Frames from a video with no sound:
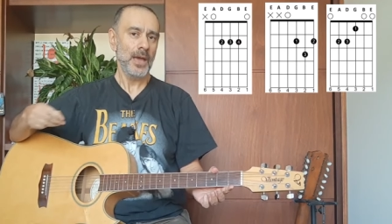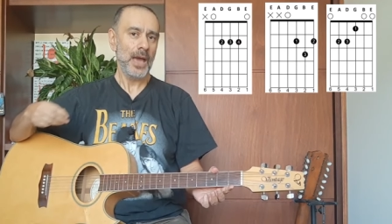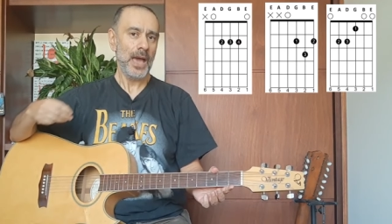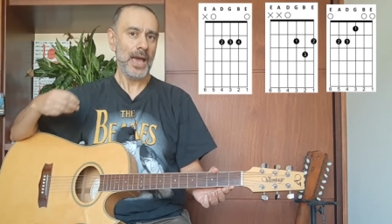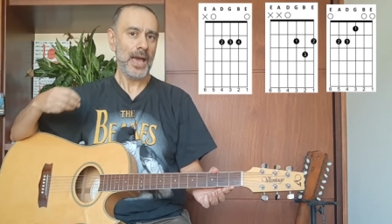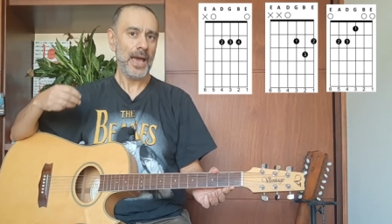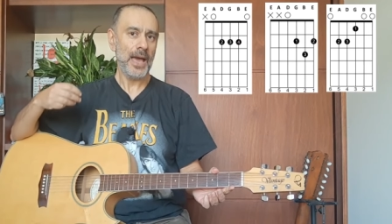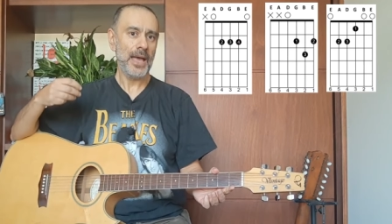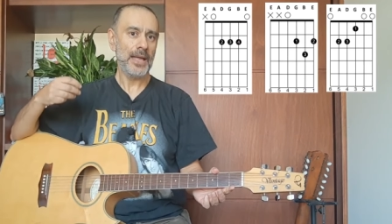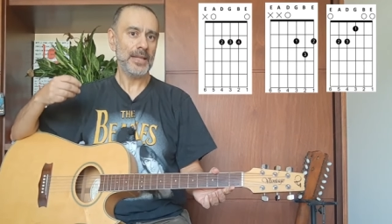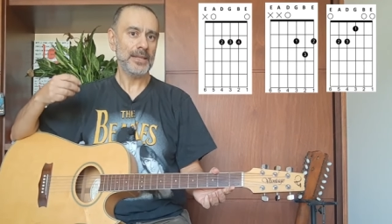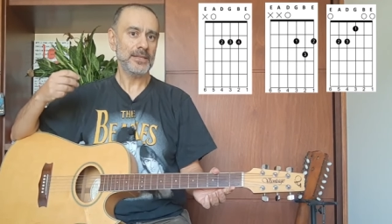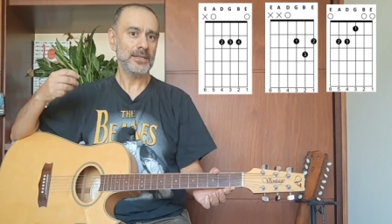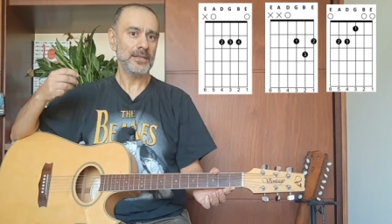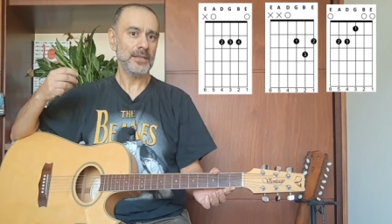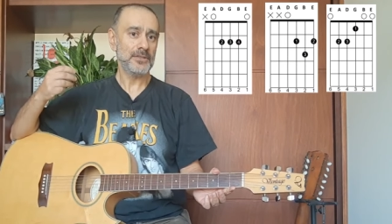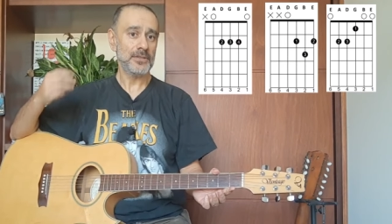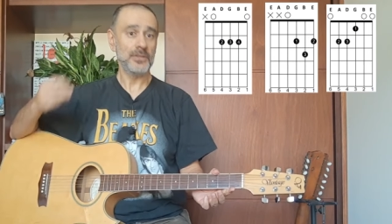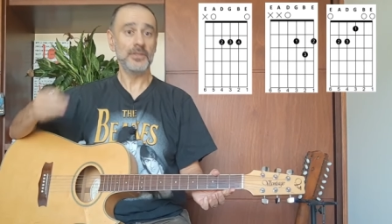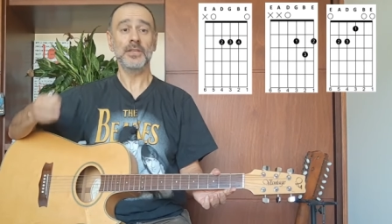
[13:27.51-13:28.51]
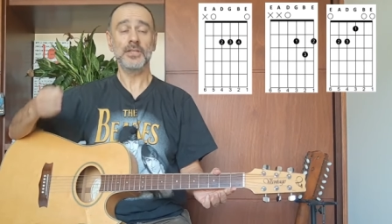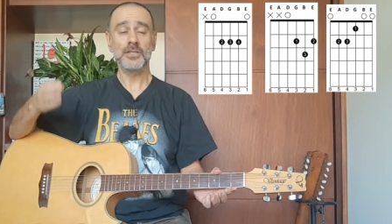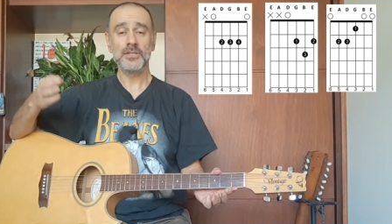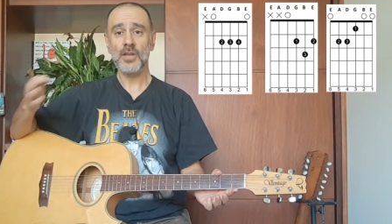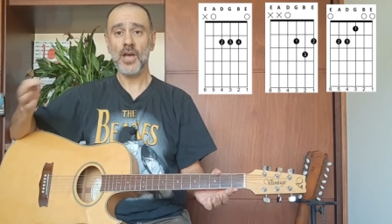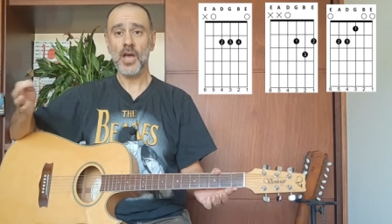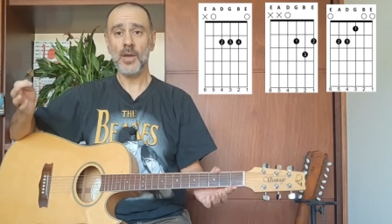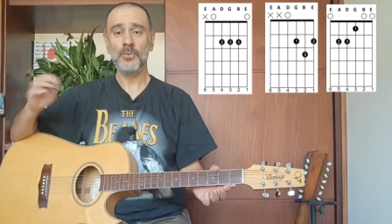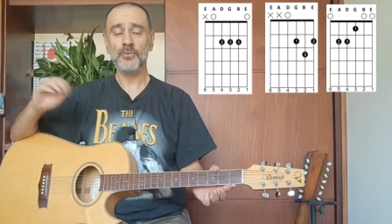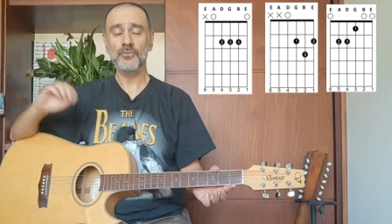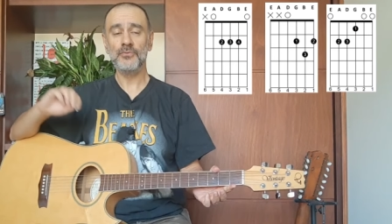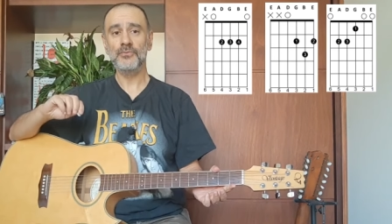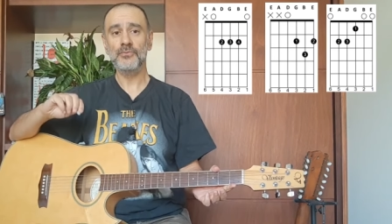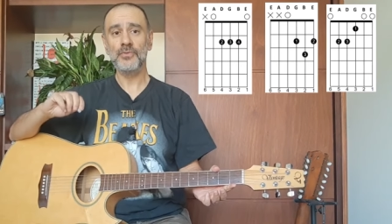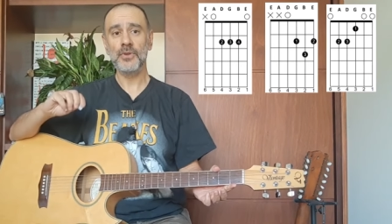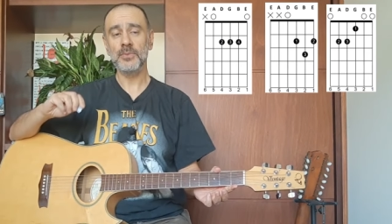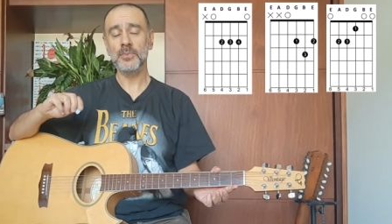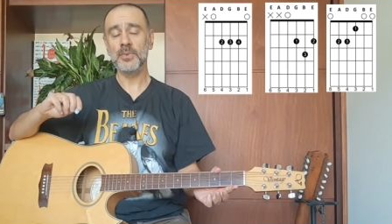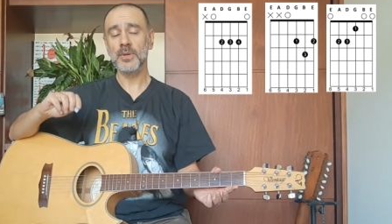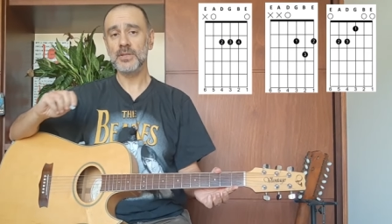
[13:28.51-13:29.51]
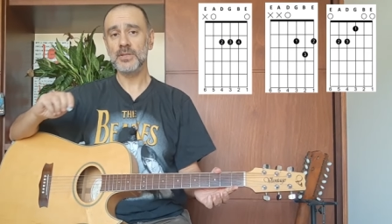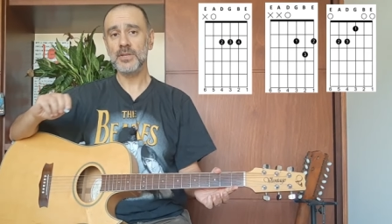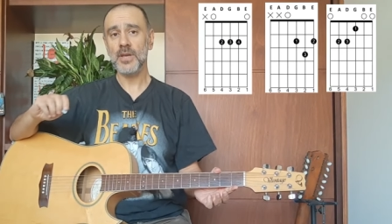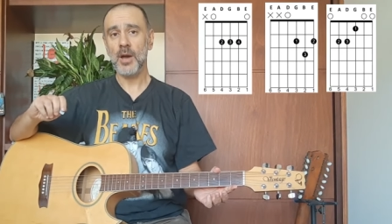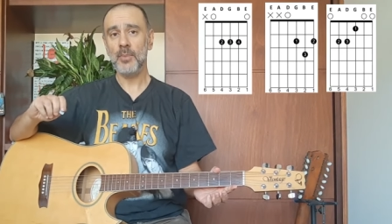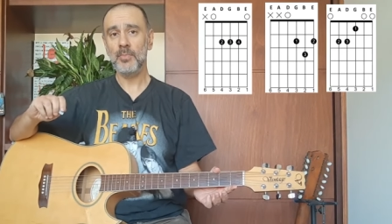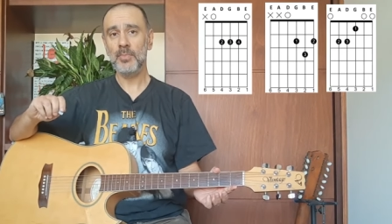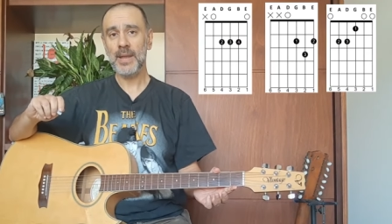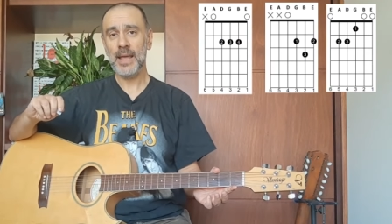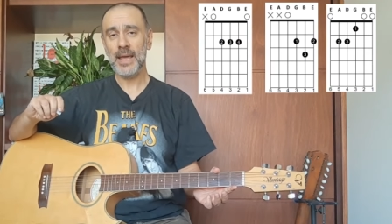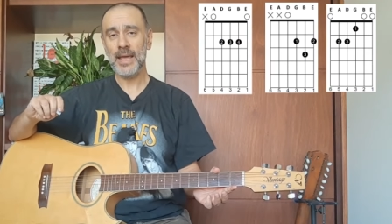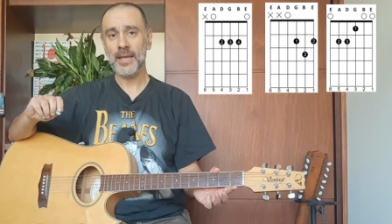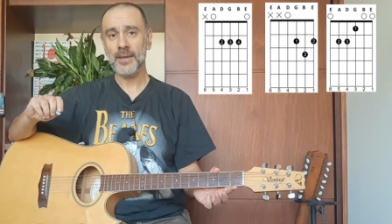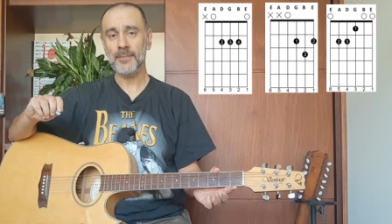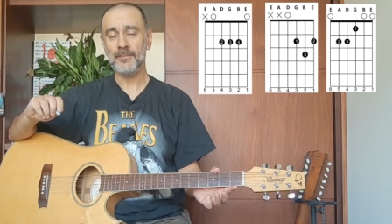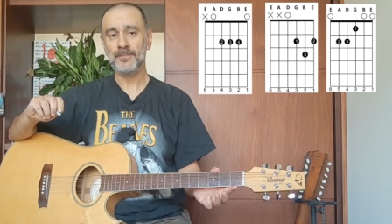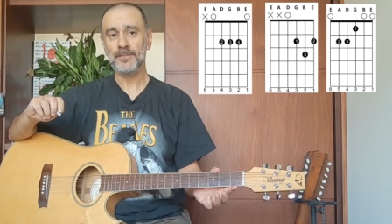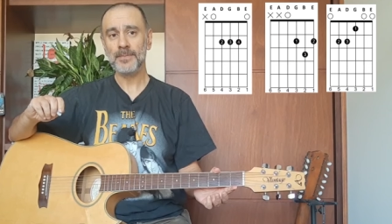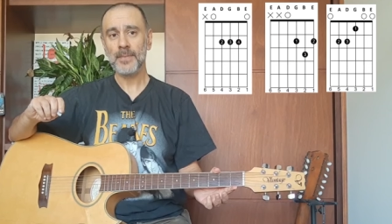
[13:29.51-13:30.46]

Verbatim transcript: and to this type of rhythm guitar playing